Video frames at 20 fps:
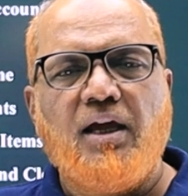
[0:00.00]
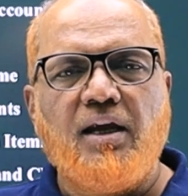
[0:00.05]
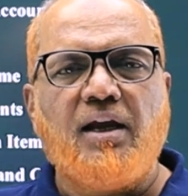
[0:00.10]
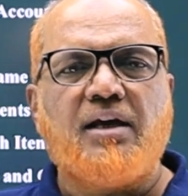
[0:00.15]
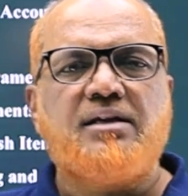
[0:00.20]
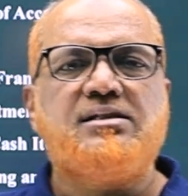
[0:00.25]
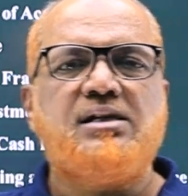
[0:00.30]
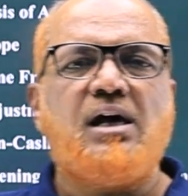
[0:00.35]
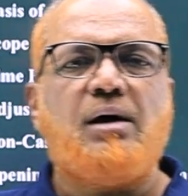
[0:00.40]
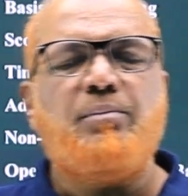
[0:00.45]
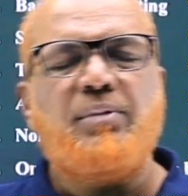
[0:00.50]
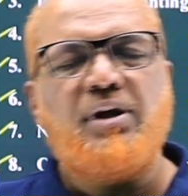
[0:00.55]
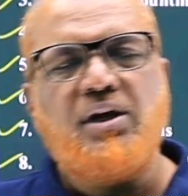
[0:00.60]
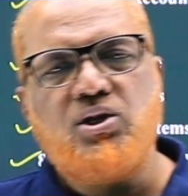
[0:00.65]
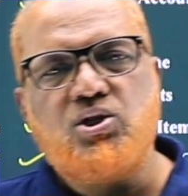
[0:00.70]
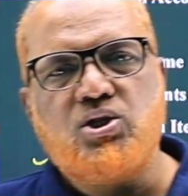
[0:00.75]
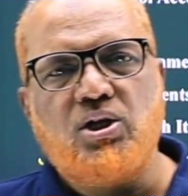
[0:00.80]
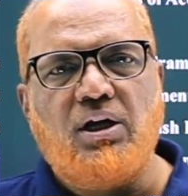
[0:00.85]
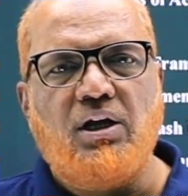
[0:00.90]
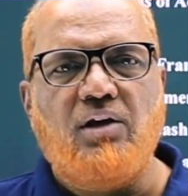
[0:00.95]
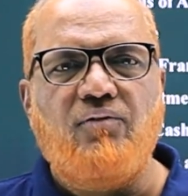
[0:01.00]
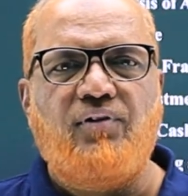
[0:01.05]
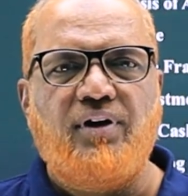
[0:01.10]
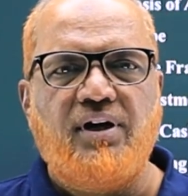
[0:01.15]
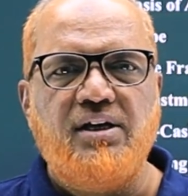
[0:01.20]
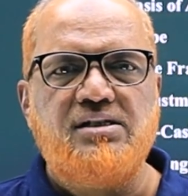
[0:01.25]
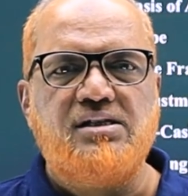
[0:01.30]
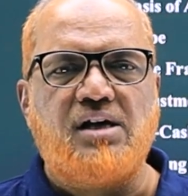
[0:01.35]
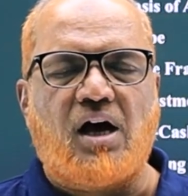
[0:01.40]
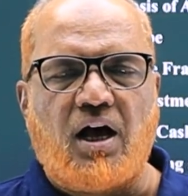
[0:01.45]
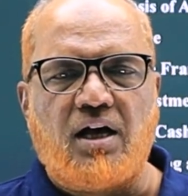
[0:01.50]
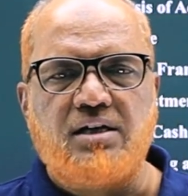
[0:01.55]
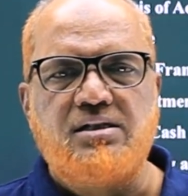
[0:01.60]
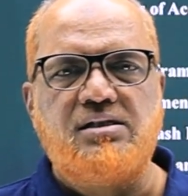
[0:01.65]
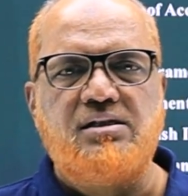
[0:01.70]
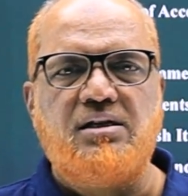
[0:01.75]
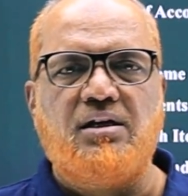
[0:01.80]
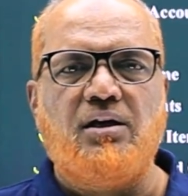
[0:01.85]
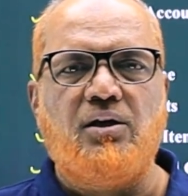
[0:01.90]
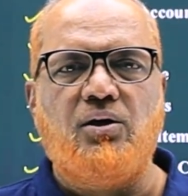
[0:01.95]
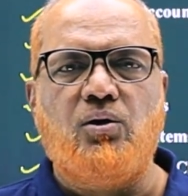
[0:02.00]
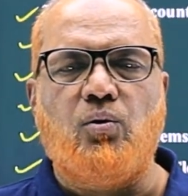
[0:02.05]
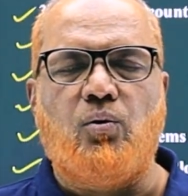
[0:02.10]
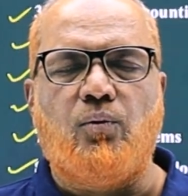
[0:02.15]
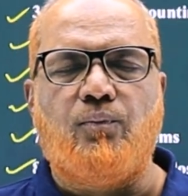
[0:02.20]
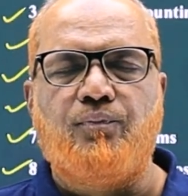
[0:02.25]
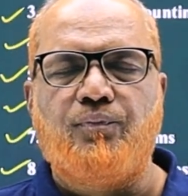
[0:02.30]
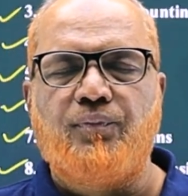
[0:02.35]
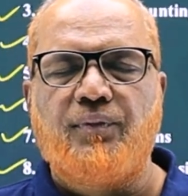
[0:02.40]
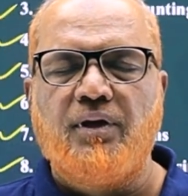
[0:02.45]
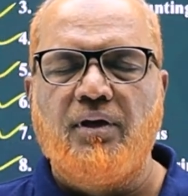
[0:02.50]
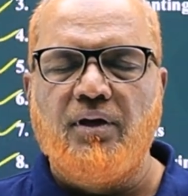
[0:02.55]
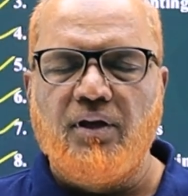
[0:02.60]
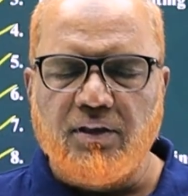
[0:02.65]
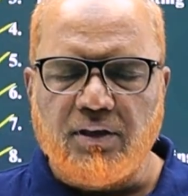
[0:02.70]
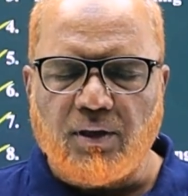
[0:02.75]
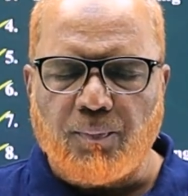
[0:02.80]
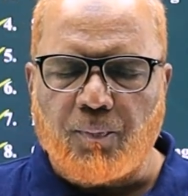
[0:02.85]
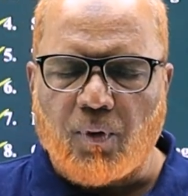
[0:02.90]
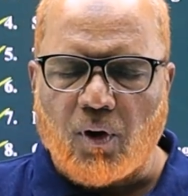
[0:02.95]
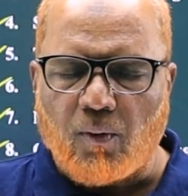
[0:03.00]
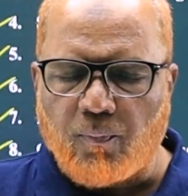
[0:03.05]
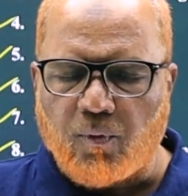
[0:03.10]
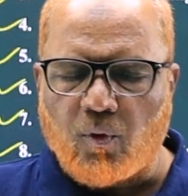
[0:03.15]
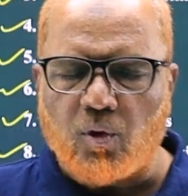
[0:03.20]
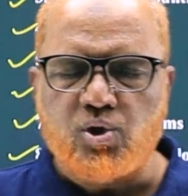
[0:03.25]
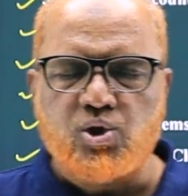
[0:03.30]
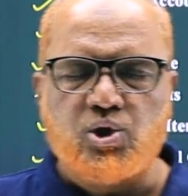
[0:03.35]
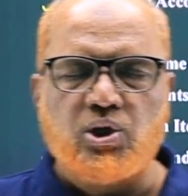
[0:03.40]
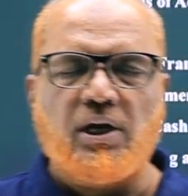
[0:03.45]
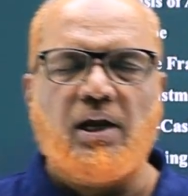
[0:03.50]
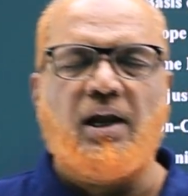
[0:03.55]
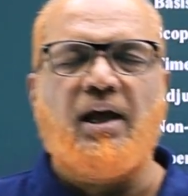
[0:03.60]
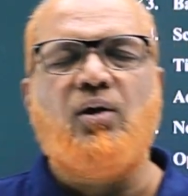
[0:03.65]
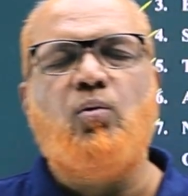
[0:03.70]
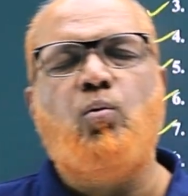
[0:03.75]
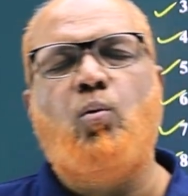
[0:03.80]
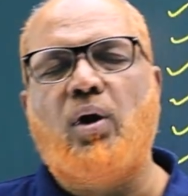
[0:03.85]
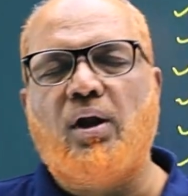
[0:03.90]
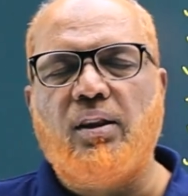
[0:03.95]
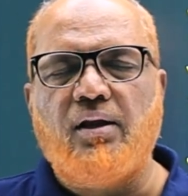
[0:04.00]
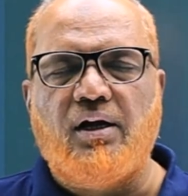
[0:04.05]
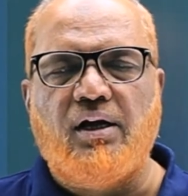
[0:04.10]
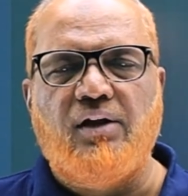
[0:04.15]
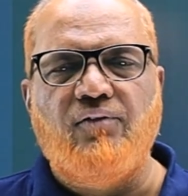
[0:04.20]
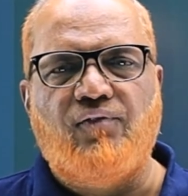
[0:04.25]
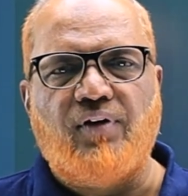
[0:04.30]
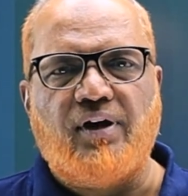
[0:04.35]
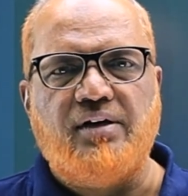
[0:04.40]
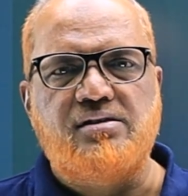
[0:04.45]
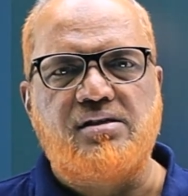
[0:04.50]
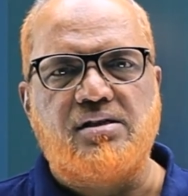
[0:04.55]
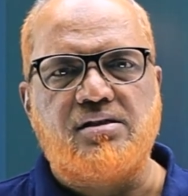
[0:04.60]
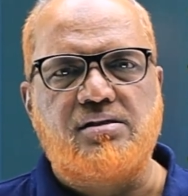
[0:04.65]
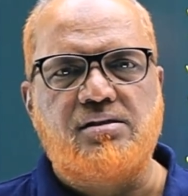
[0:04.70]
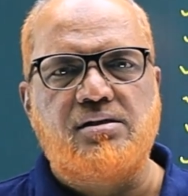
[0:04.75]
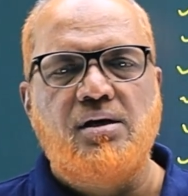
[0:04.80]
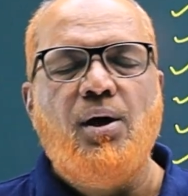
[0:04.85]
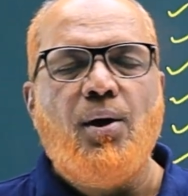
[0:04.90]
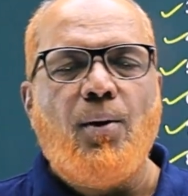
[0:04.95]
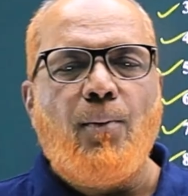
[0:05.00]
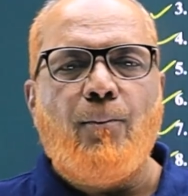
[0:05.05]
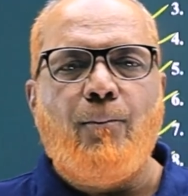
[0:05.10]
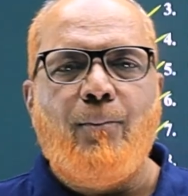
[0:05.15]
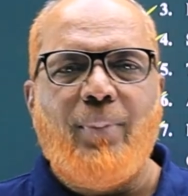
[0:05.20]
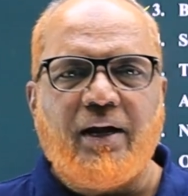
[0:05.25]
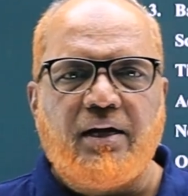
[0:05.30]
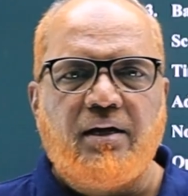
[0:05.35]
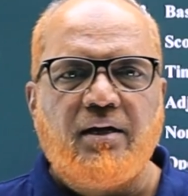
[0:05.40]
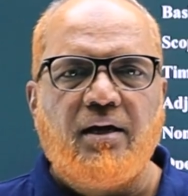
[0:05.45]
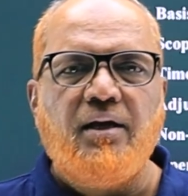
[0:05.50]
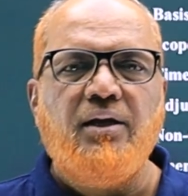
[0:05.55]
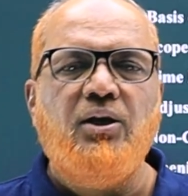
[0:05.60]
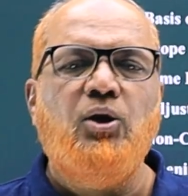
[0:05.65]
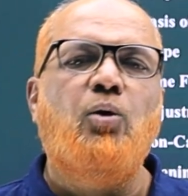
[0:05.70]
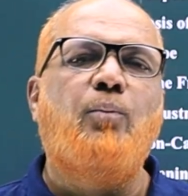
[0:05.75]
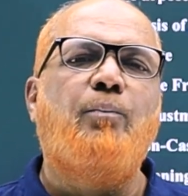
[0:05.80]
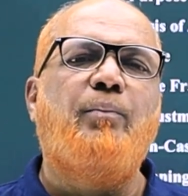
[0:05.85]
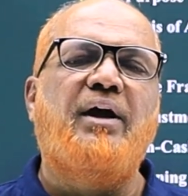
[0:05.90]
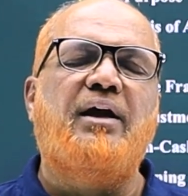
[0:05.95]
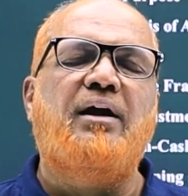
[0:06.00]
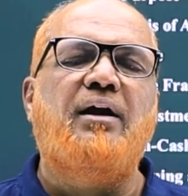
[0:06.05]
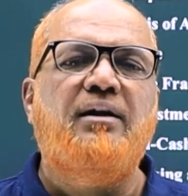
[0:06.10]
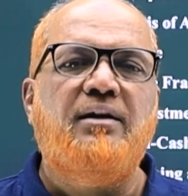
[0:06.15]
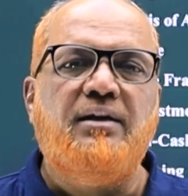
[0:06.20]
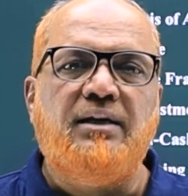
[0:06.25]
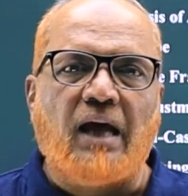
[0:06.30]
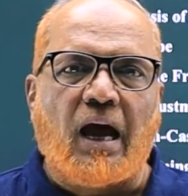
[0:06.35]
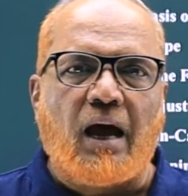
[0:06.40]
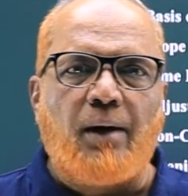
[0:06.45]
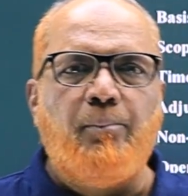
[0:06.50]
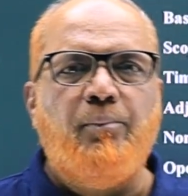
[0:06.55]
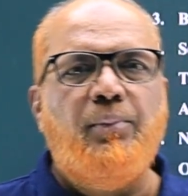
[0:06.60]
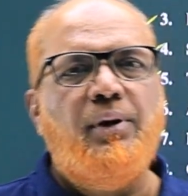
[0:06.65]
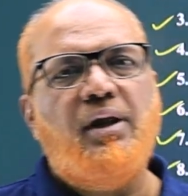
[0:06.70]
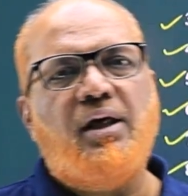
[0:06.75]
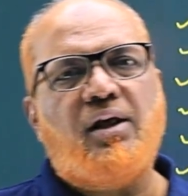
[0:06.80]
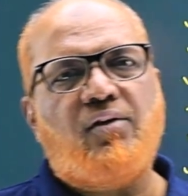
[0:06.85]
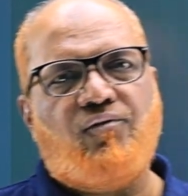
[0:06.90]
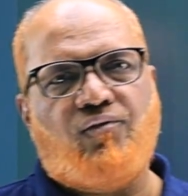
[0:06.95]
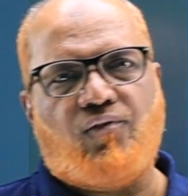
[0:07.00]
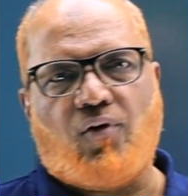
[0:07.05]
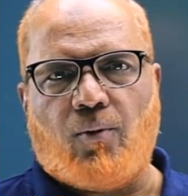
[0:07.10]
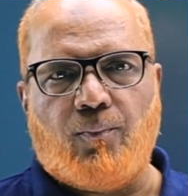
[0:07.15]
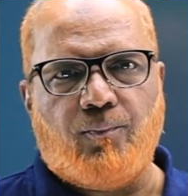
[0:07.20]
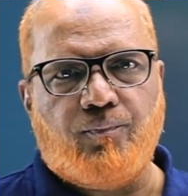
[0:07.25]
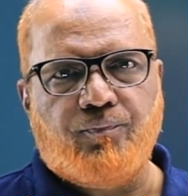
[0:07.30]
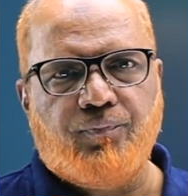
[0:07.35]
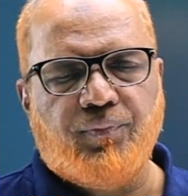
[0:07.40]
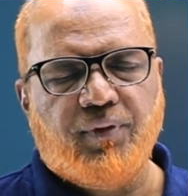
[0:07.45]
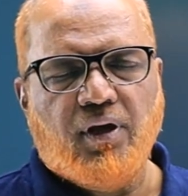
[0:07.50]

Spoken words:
In examination, if it is asking you the question like what are the differences, better you make a tabular form.